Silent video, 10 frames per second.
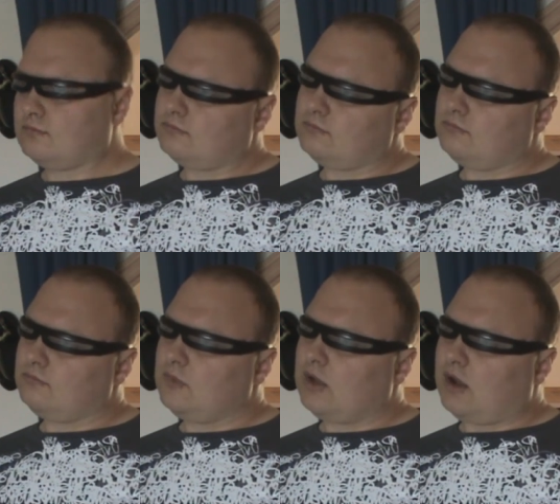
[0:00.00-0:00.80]
Haha,
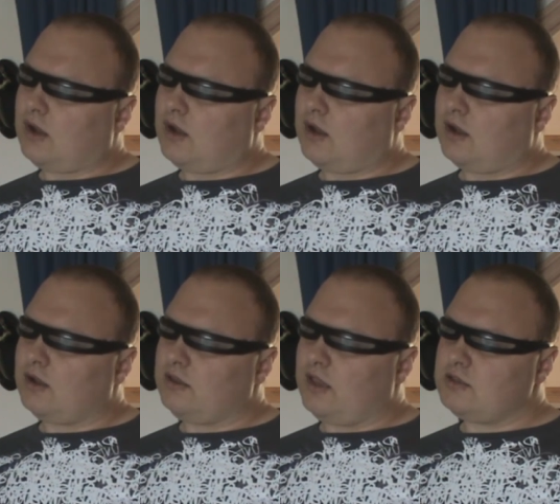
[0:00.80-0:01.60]

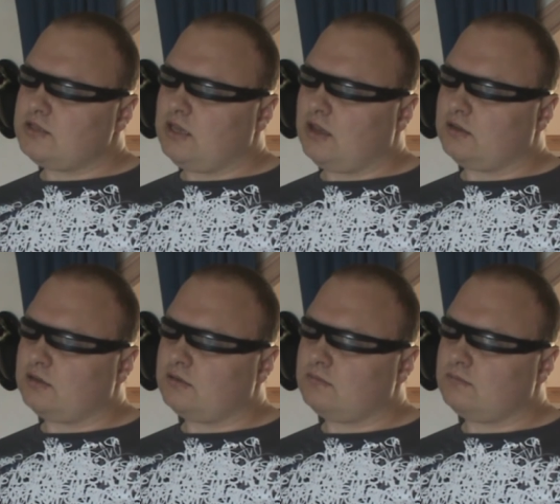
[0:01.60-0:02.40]
ha. yes he is.